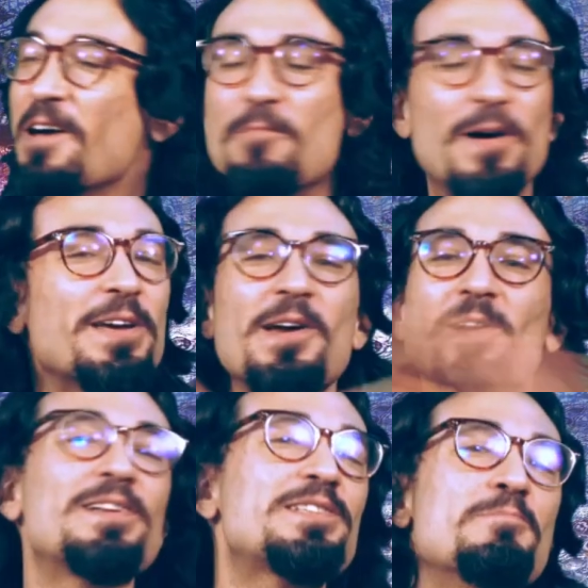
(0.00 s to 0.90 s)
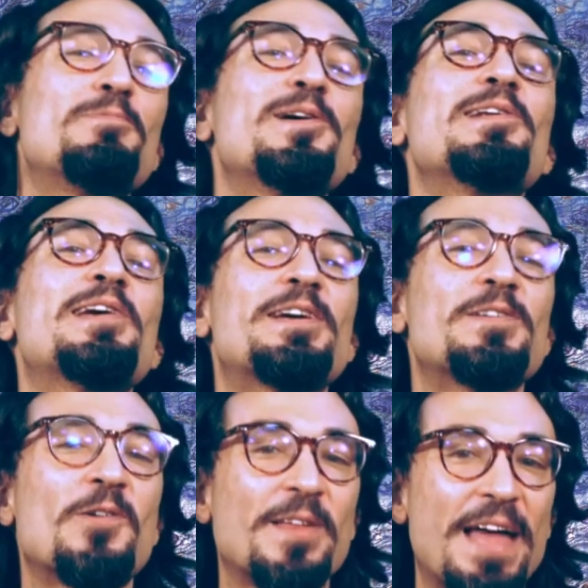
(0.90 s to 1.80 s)
But let's completely
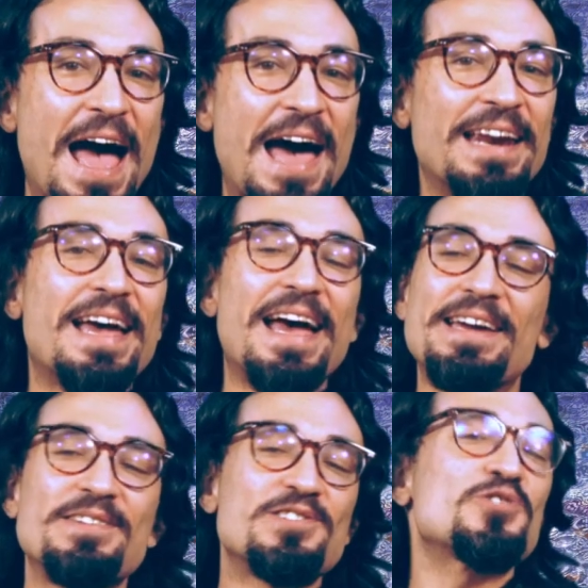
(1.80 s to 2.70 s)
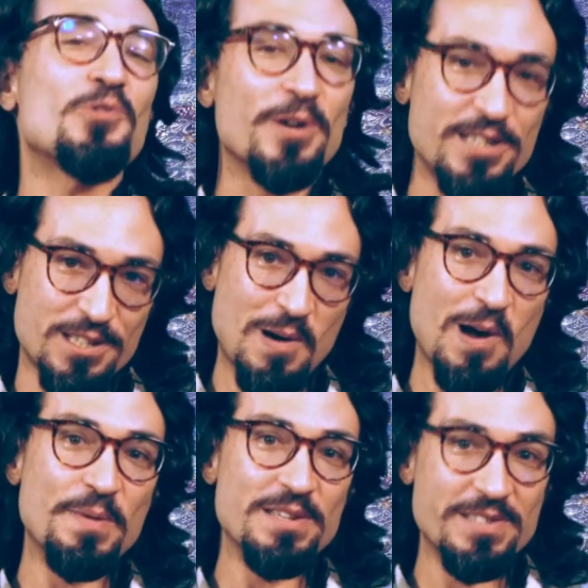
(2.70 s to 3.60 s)
ignore that and destroy small
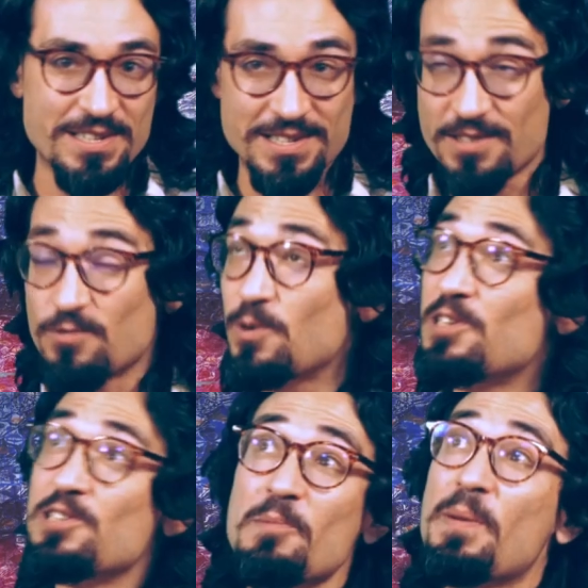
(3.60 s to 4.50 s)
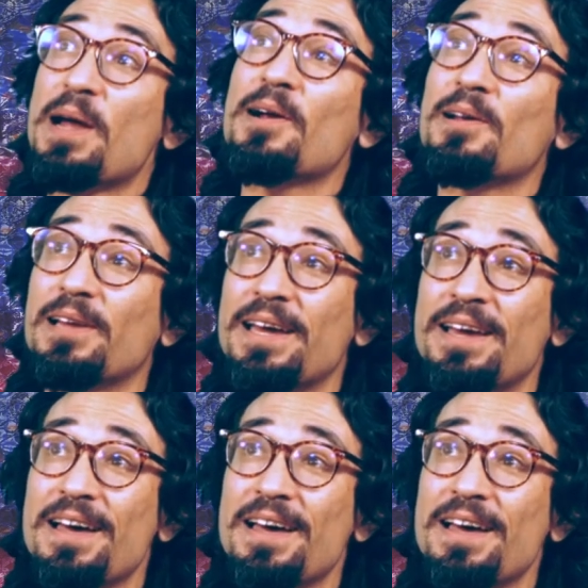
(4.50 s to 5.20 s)
businesses, which is apparently